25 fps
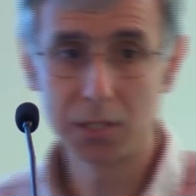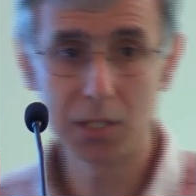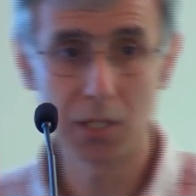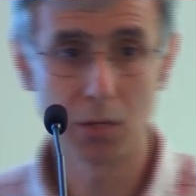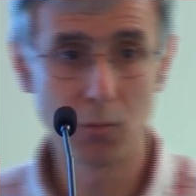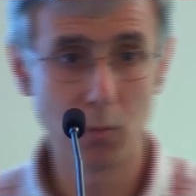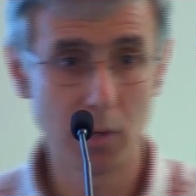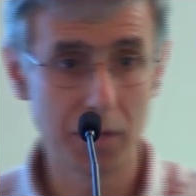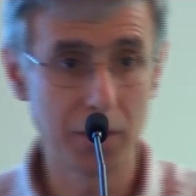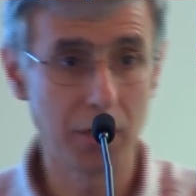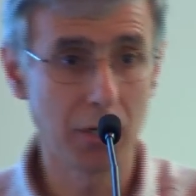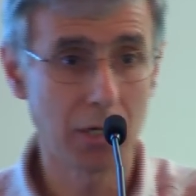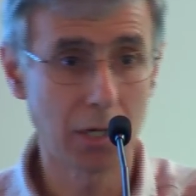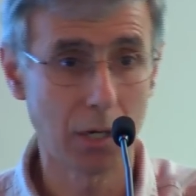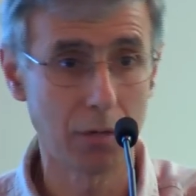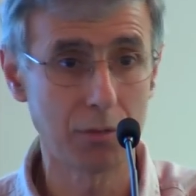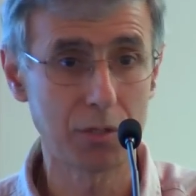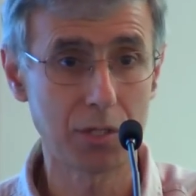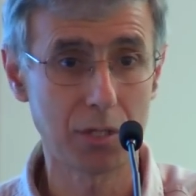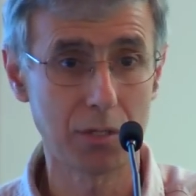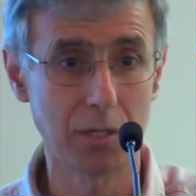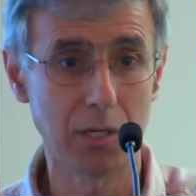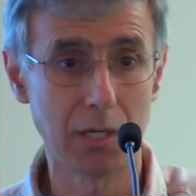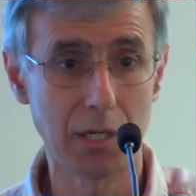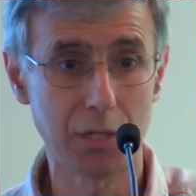So when you go
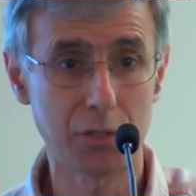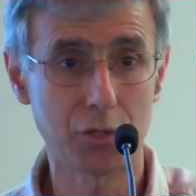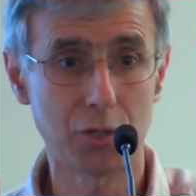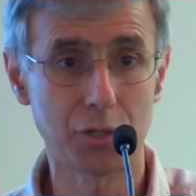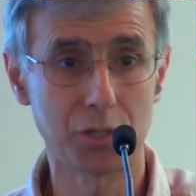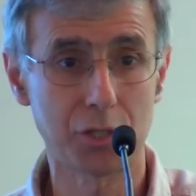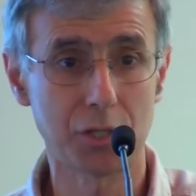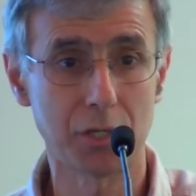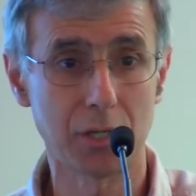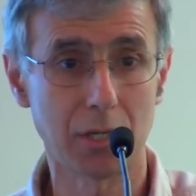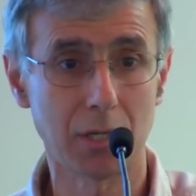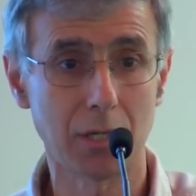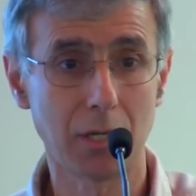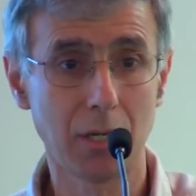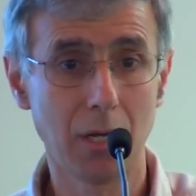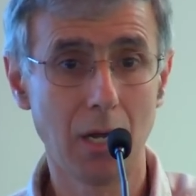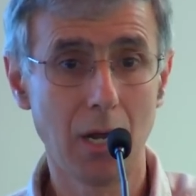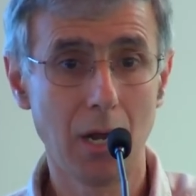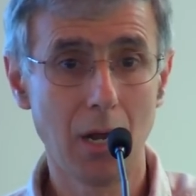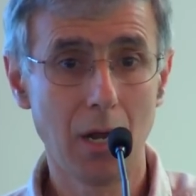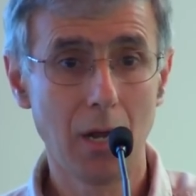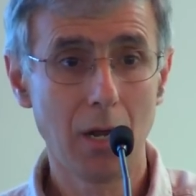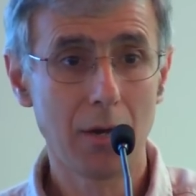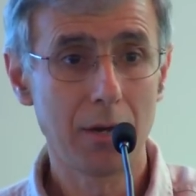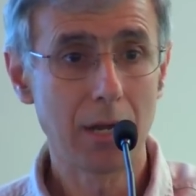to the literature,
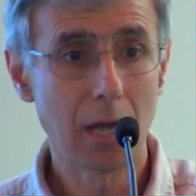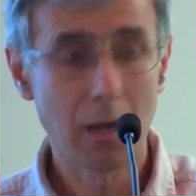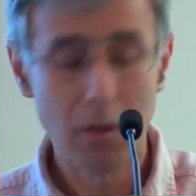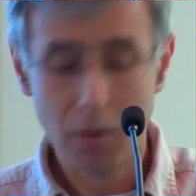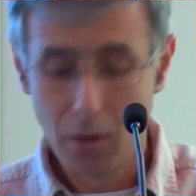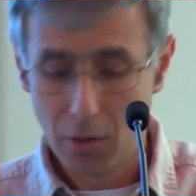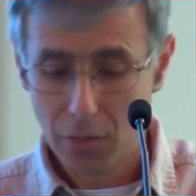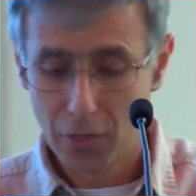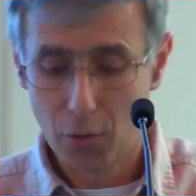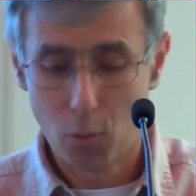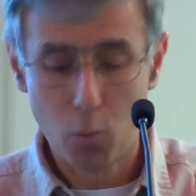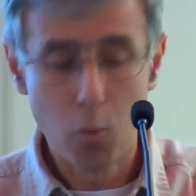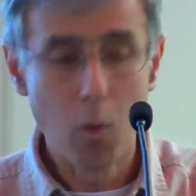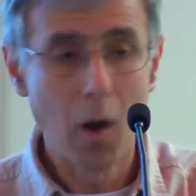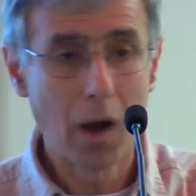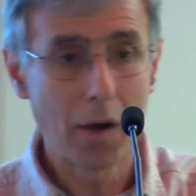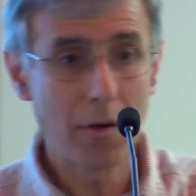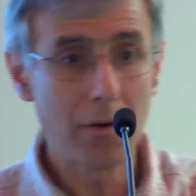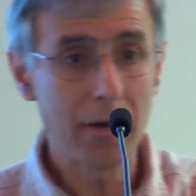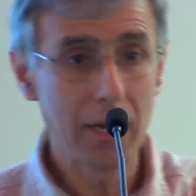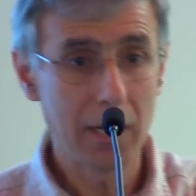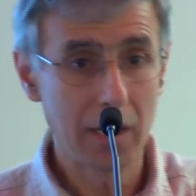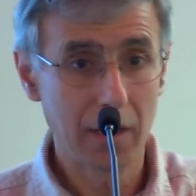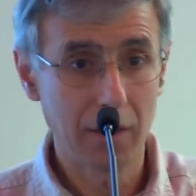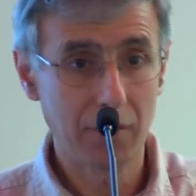now, the
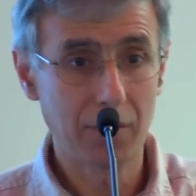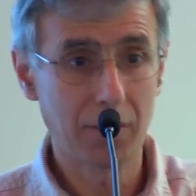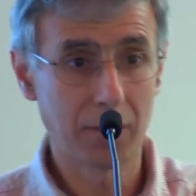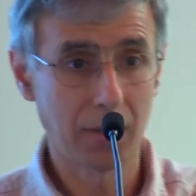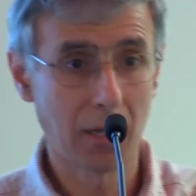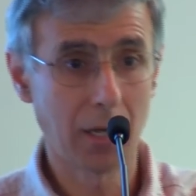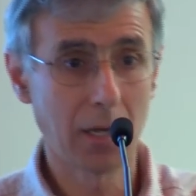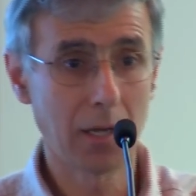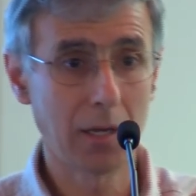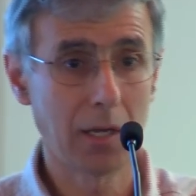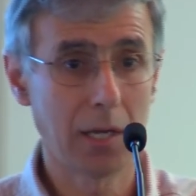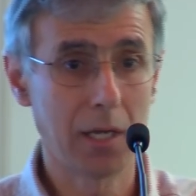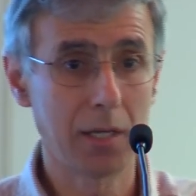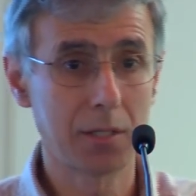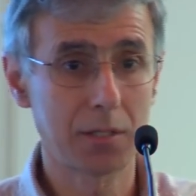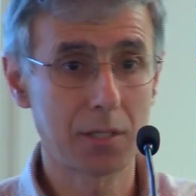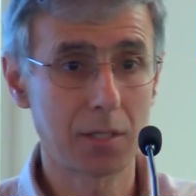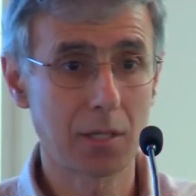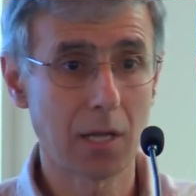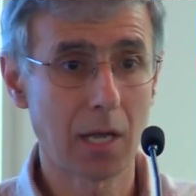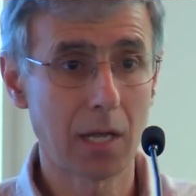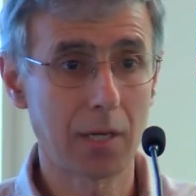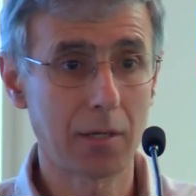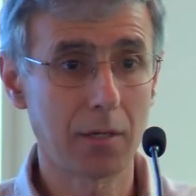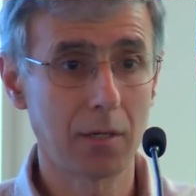worrying thing is
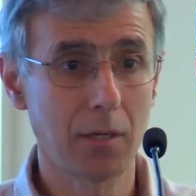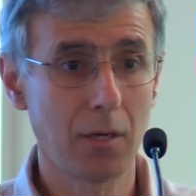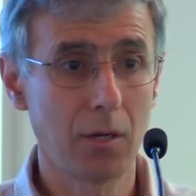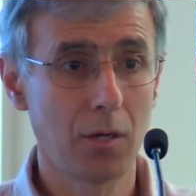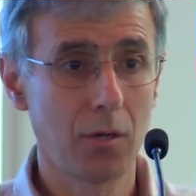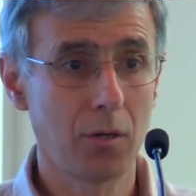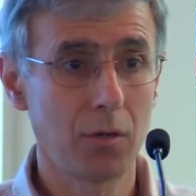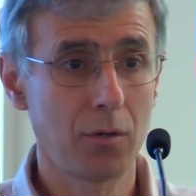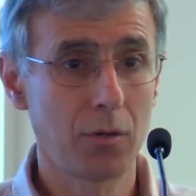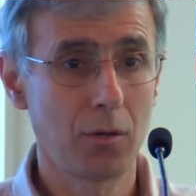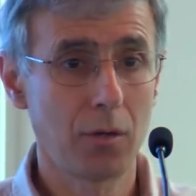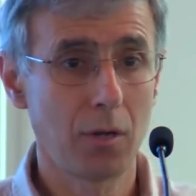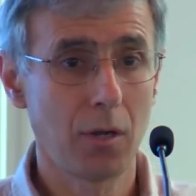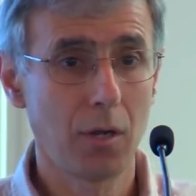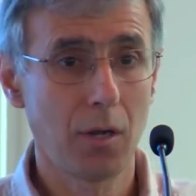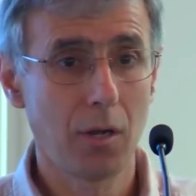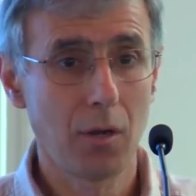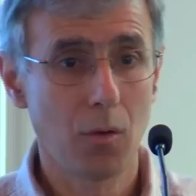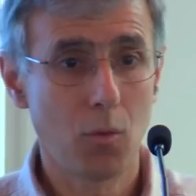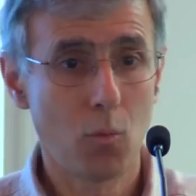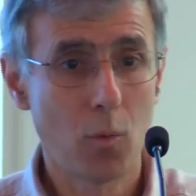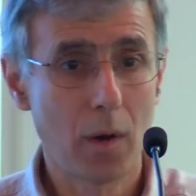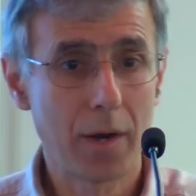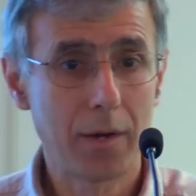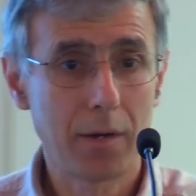that
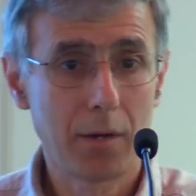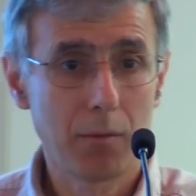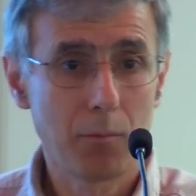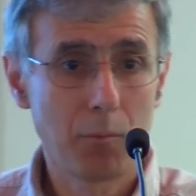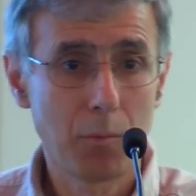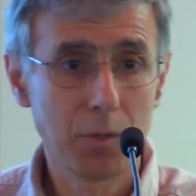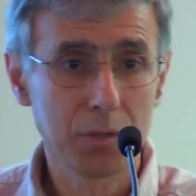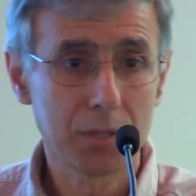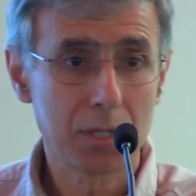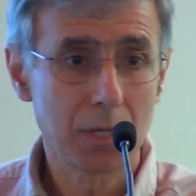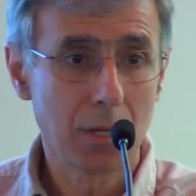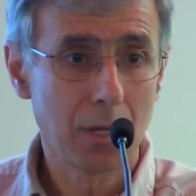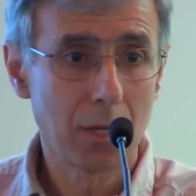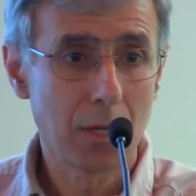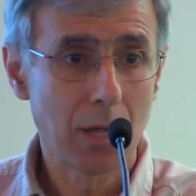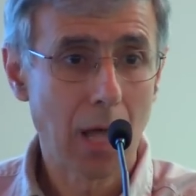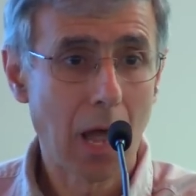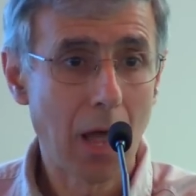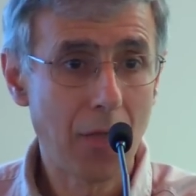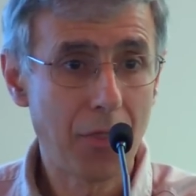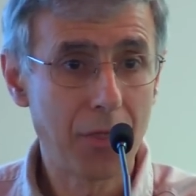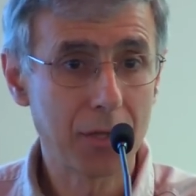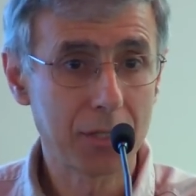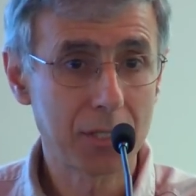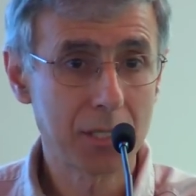when
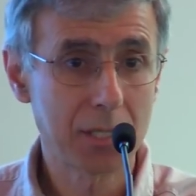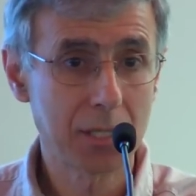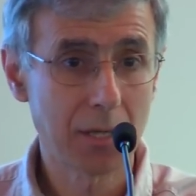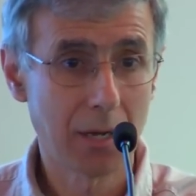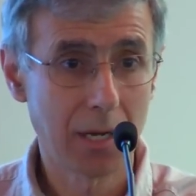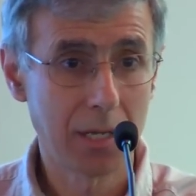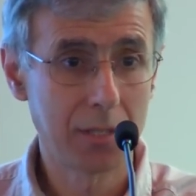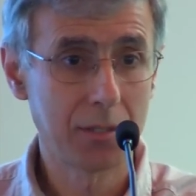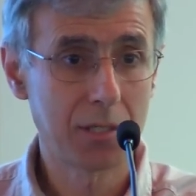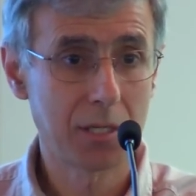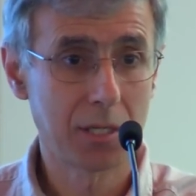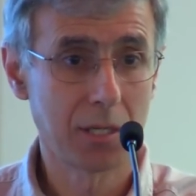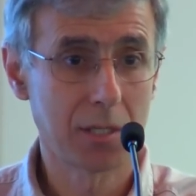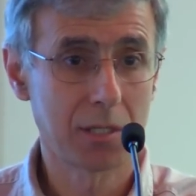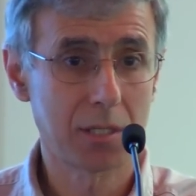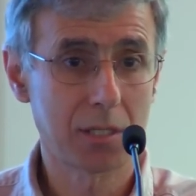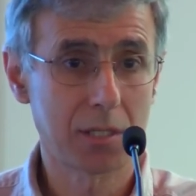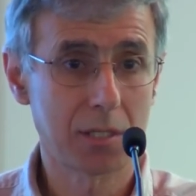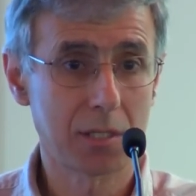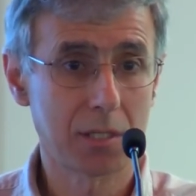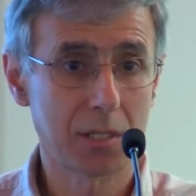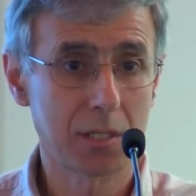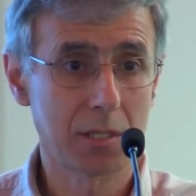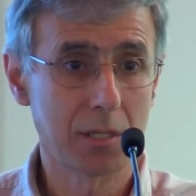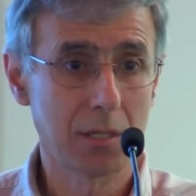other
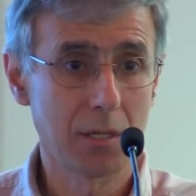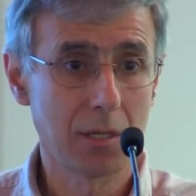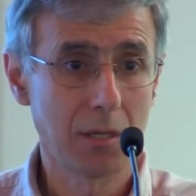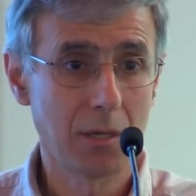scientists,